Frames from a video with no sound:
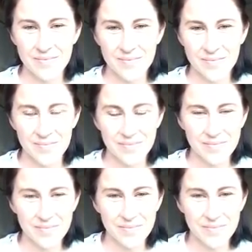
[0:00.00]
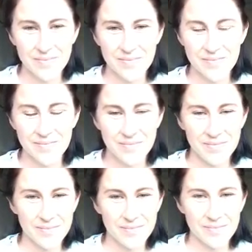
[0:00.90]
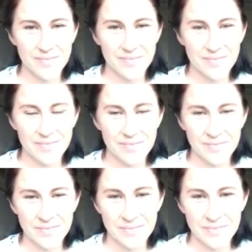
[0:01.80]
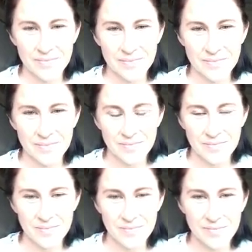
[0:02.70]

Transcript: No words are spoken by the person on screen.